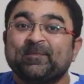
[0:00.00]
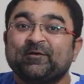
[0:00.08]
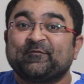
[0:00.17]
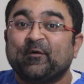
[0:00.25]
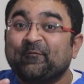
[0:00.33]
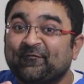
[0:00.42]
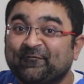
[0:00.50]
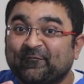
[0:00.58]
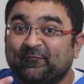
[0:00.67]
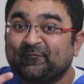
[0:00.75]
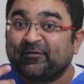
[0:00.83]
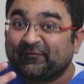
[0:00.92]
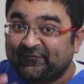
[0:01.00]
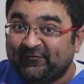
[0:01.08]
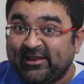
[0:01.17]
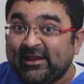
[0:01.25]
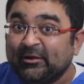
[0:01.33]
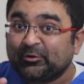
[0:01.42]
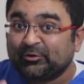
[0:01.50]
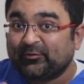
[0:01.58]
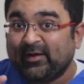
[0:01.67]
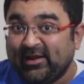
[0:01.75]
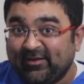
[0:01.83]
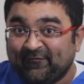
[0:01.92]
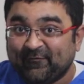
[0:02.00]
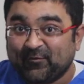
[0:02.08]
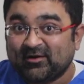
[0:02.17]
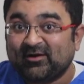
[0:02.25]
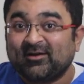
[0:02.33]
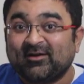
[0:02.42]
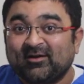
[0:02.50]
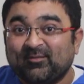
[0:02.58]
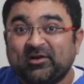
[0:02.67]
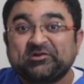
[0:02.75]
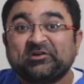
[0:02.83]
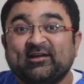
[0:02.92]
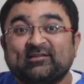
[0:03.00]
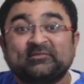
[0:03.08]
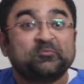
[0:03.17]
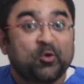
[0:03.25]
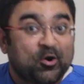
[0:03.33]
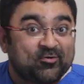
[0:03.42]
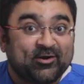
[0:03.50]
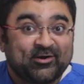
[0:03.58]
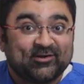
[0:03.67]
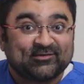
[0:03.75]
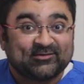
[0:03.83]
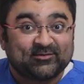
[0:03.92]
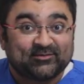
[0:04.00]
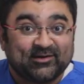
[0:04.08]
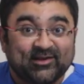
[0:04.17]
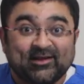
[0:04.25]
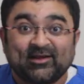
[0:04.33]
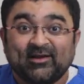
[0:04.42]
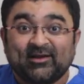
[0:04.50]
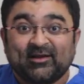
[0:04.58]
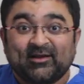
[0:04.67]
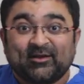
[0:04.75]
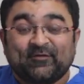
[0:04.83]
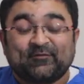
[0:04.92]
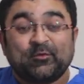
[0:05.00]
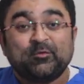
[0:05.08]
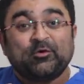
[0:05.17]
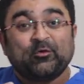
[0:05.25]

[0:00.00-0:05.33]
From 15 to 24, patient has a moderate disability. From